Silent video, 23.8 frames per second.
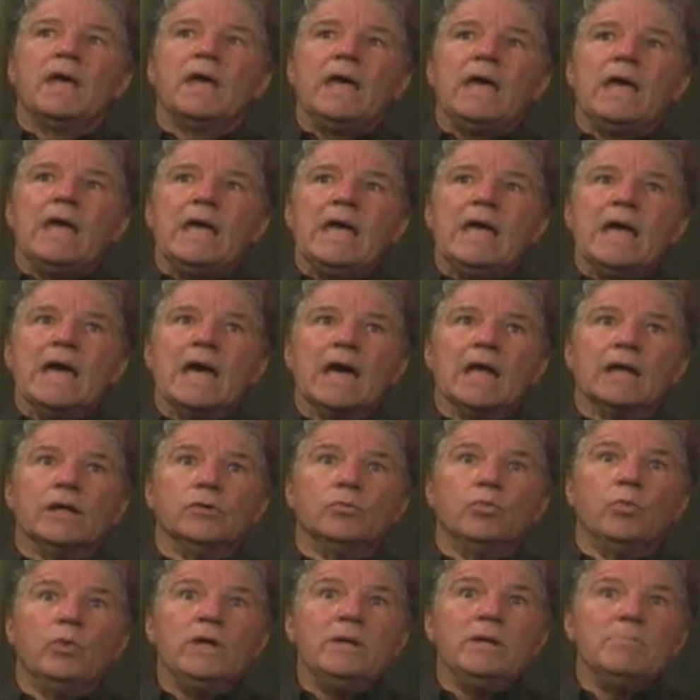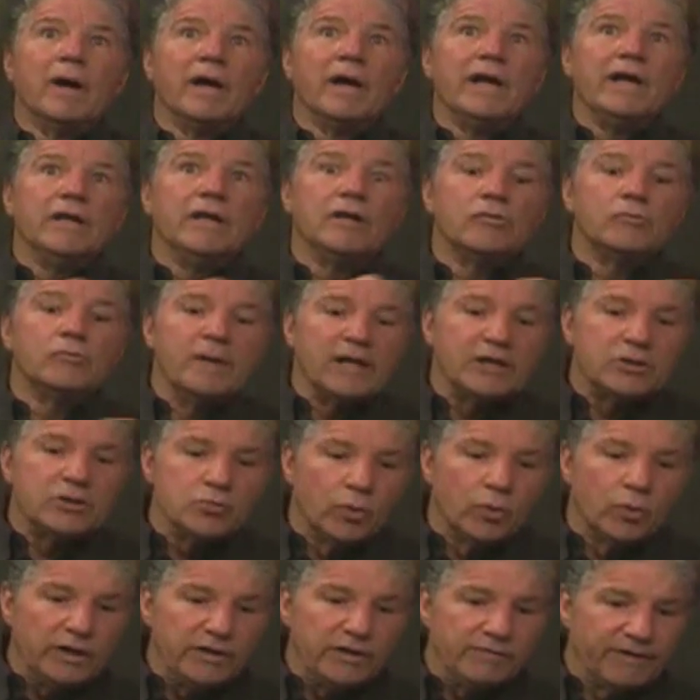and we might expect
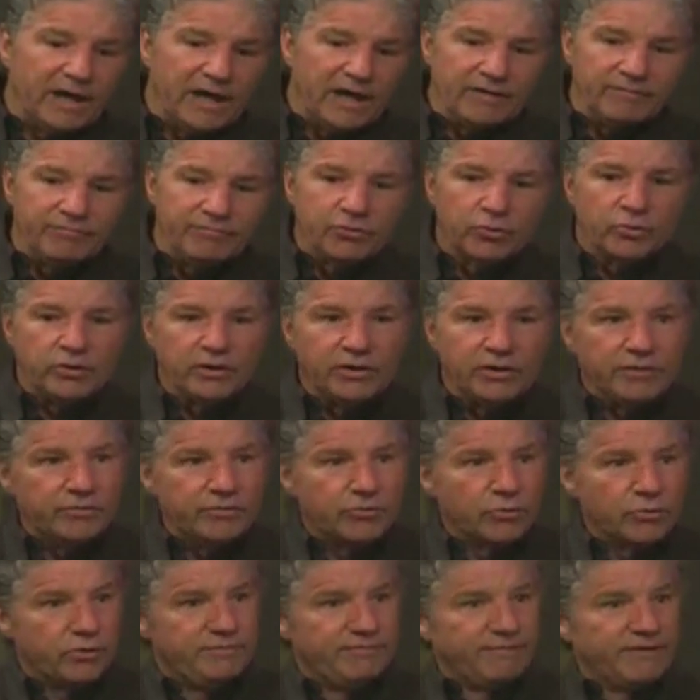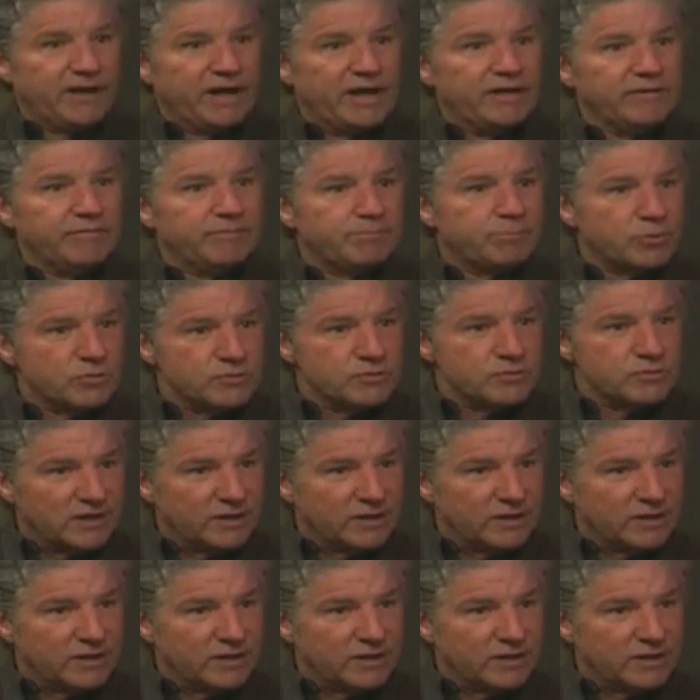twenty-five, thirty, thirty-five percent